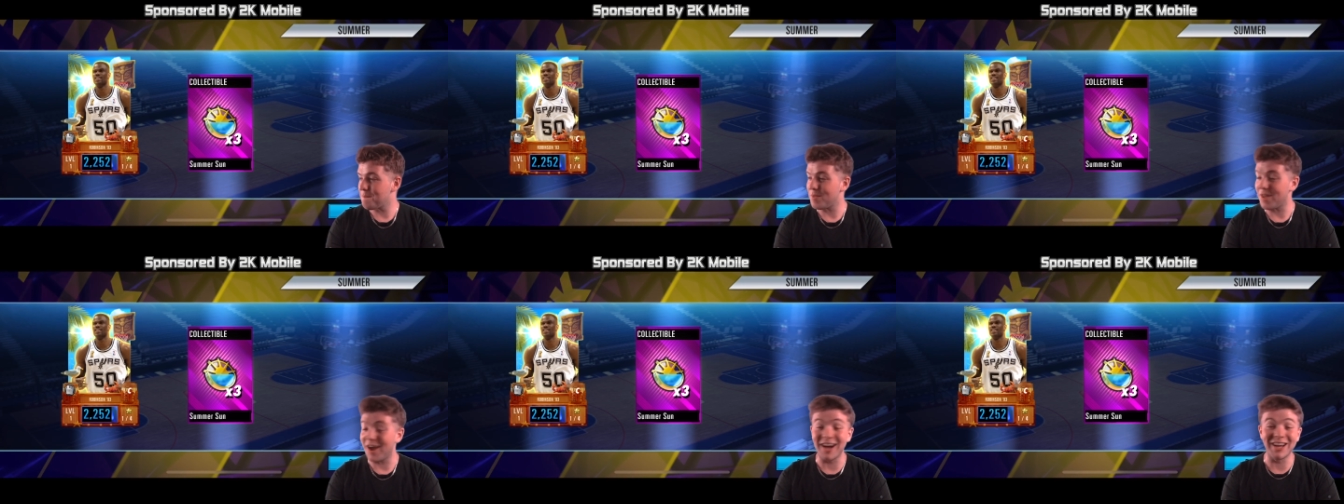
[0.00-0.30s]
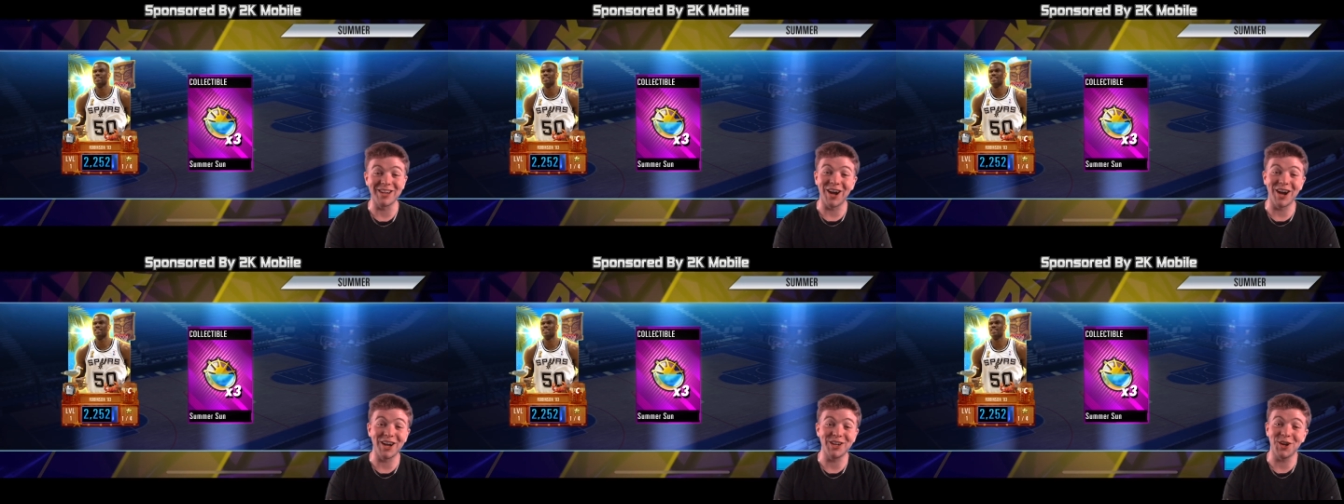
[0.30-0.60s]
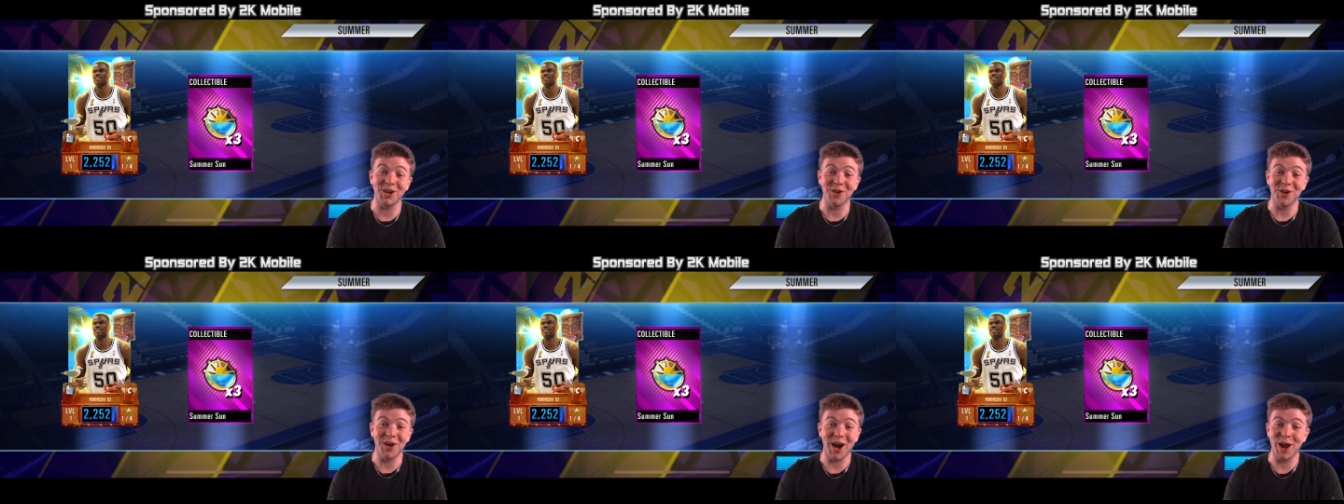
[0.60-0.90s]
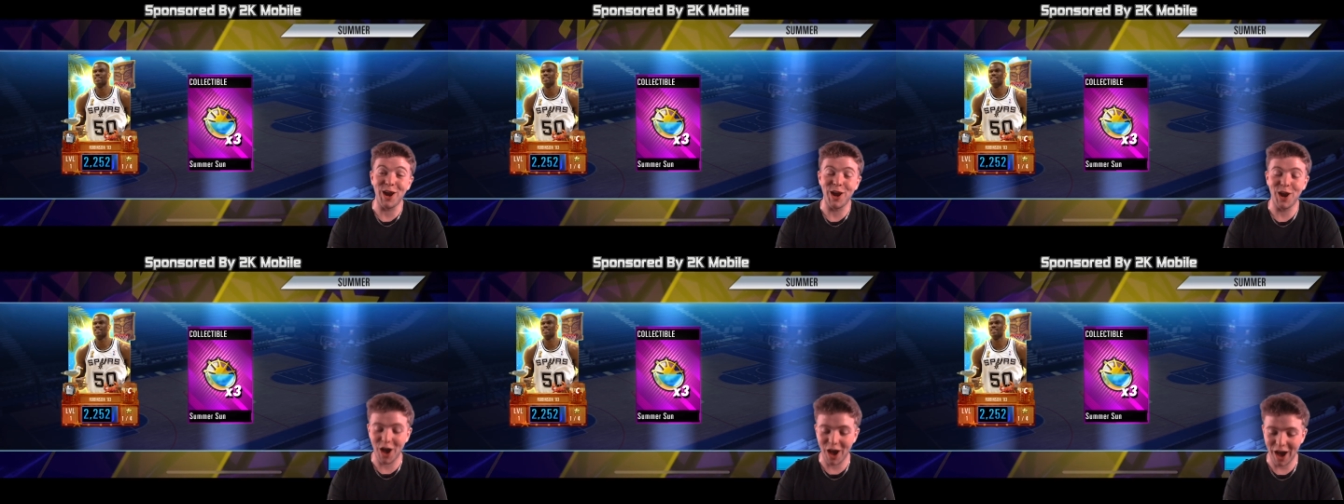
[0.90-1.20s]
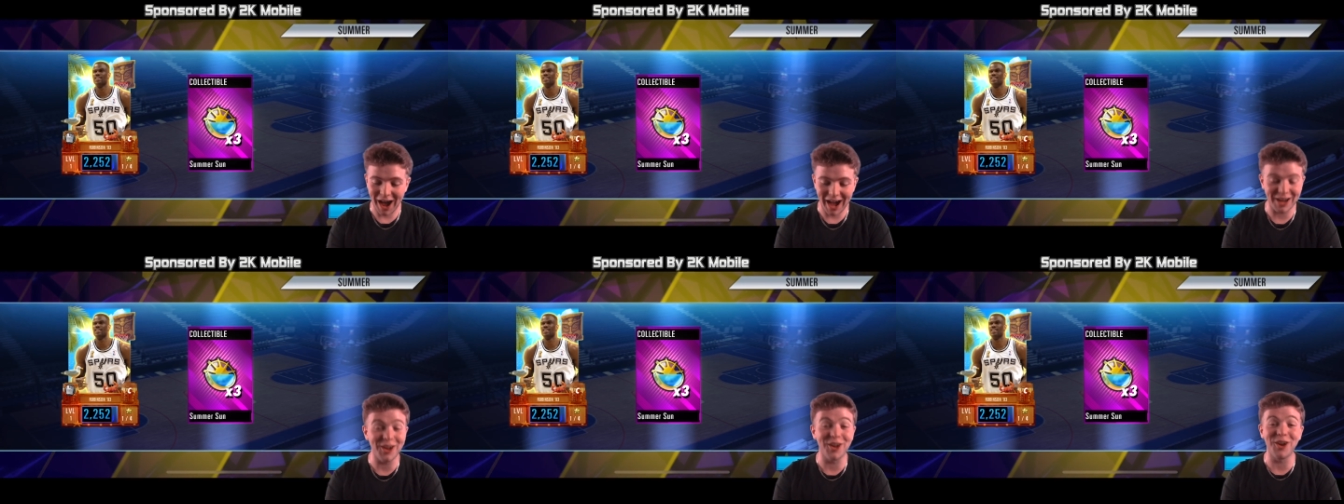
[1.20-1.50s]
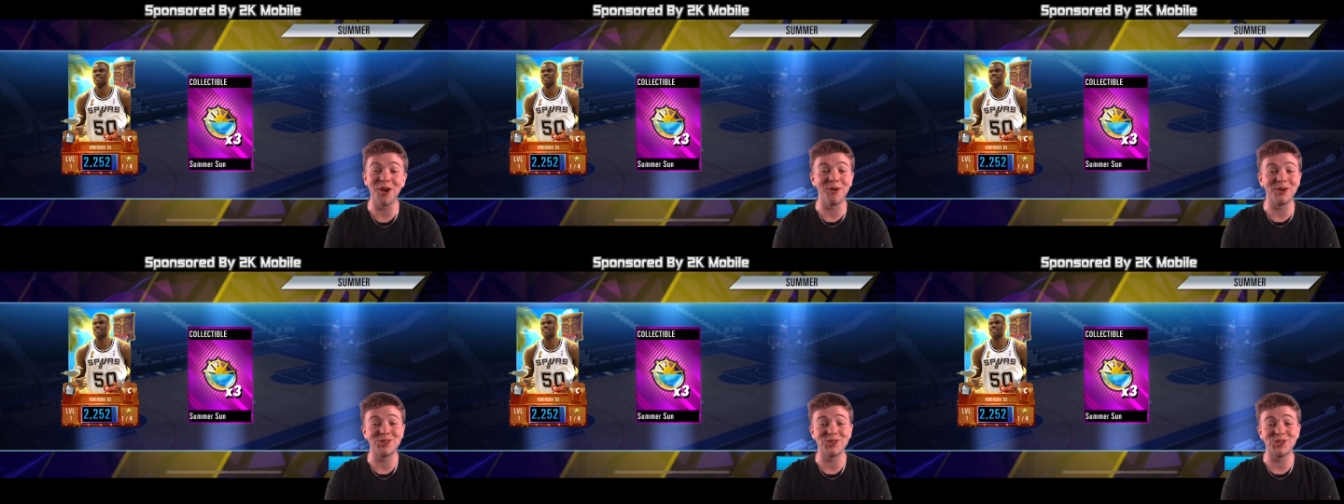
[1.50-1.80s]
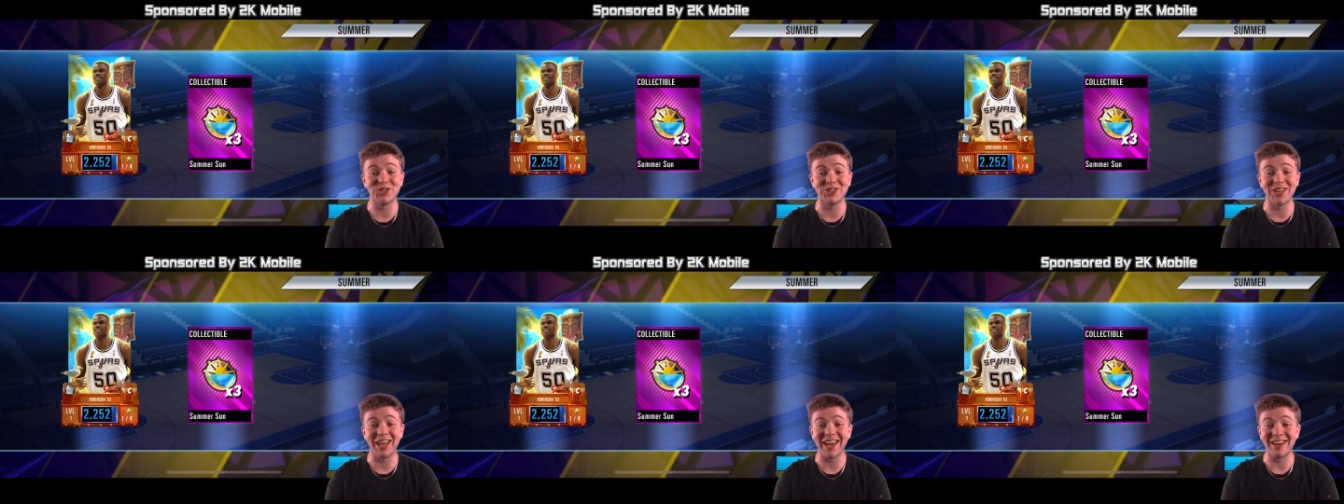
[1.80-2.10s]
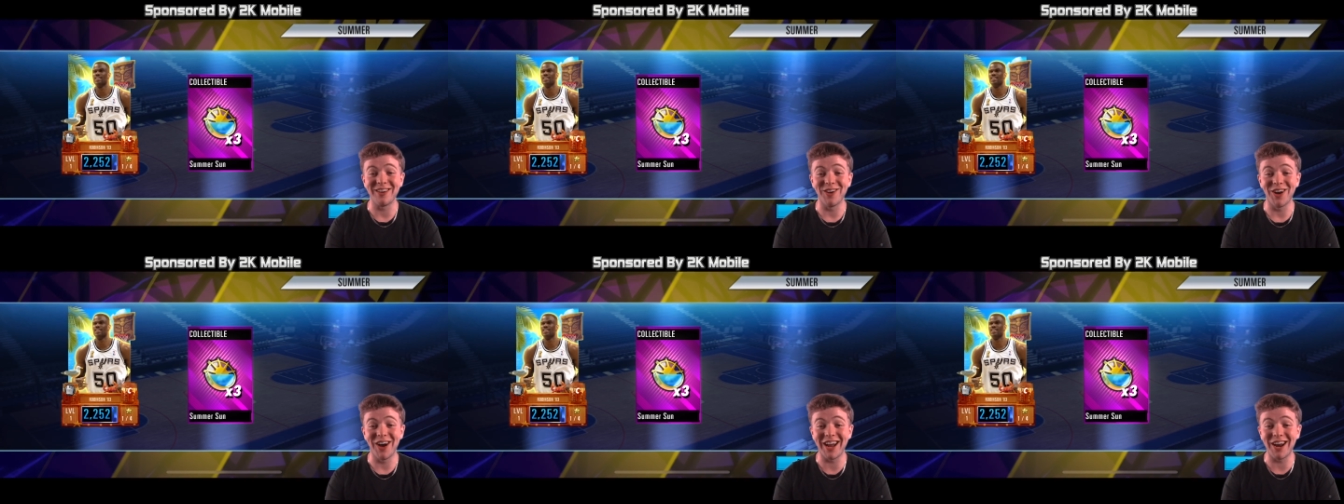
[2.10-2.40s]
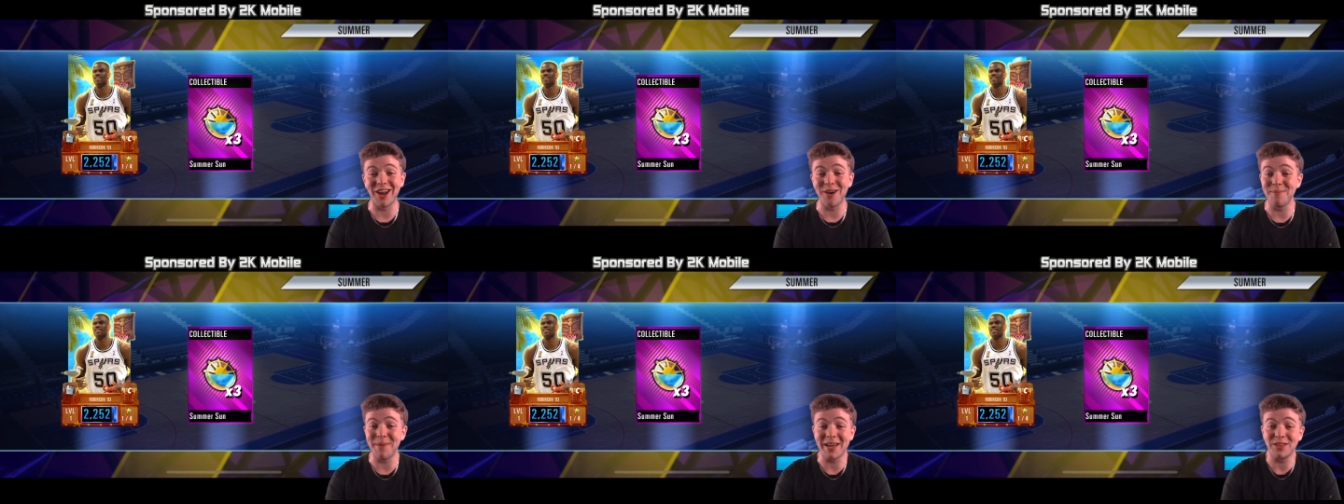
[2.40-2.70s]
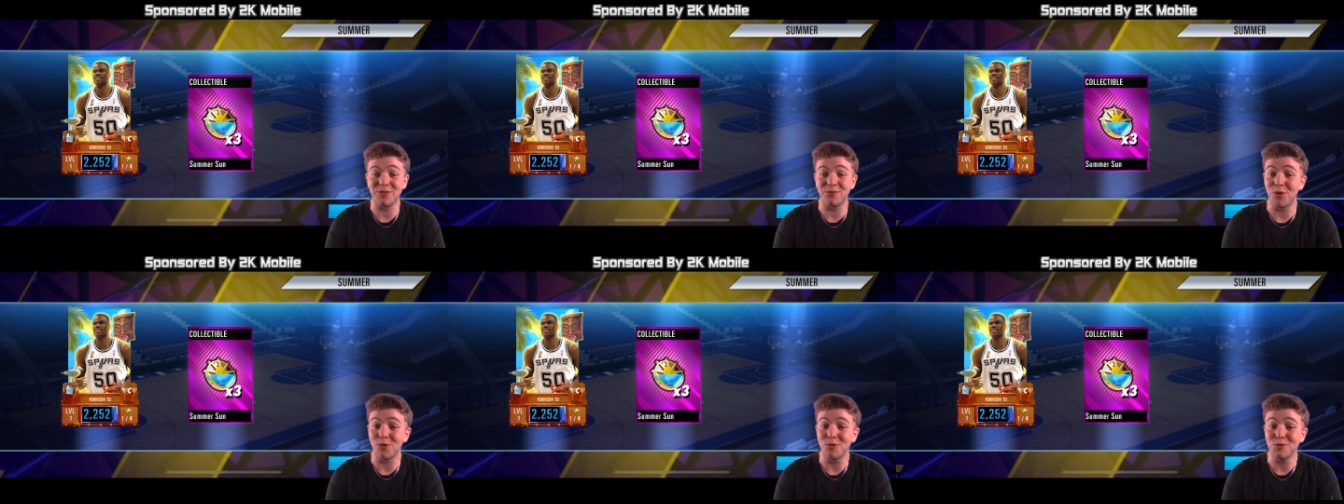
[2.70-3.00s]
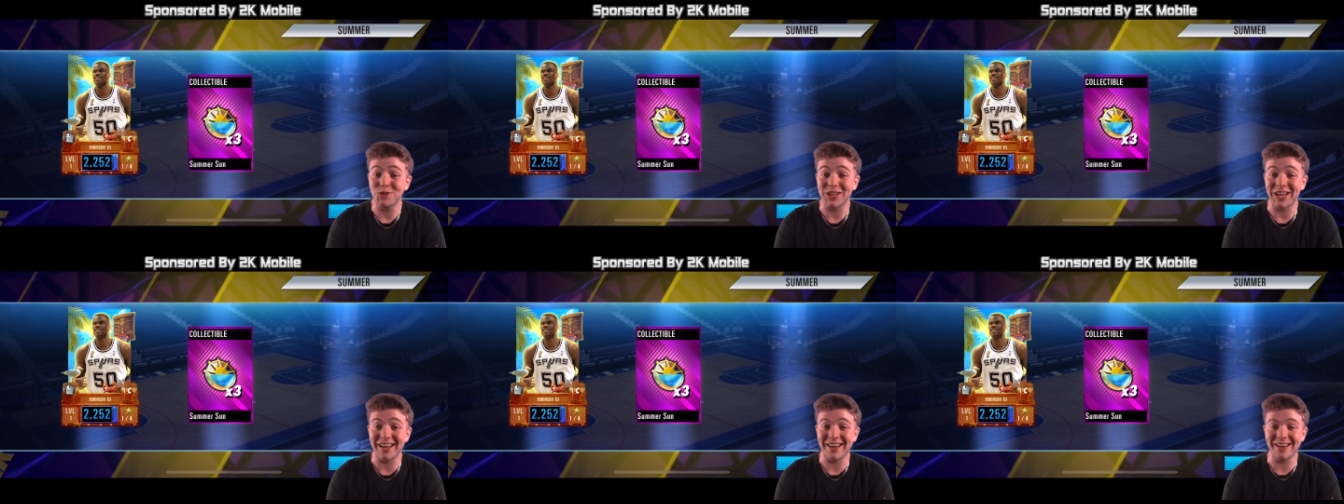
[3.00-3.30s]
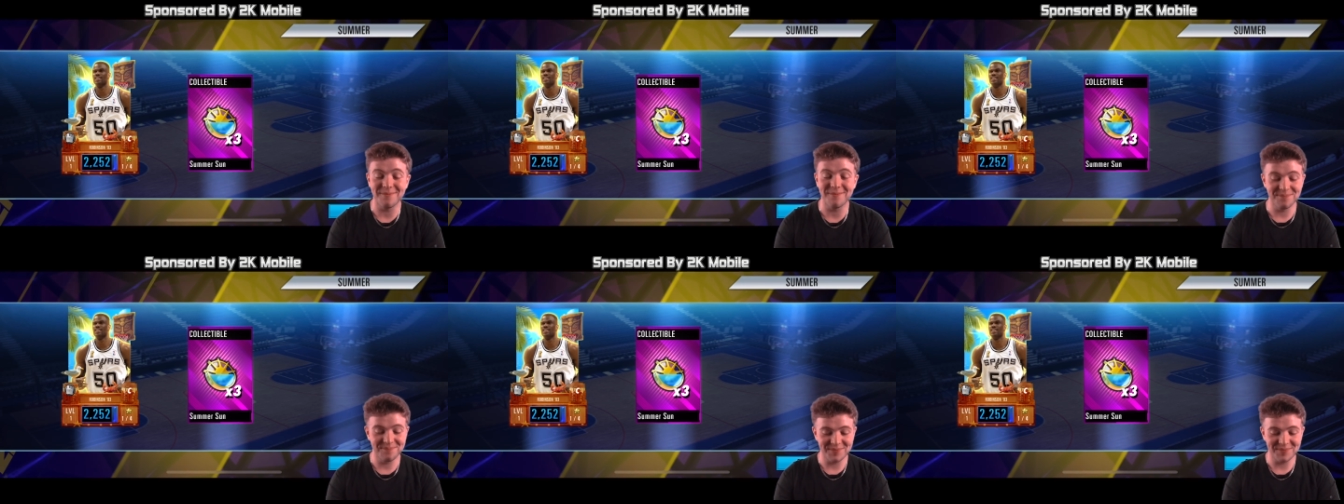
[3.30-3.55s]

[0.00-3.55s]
I, I don't I, look. I don't know what to say. I don't make the rules here.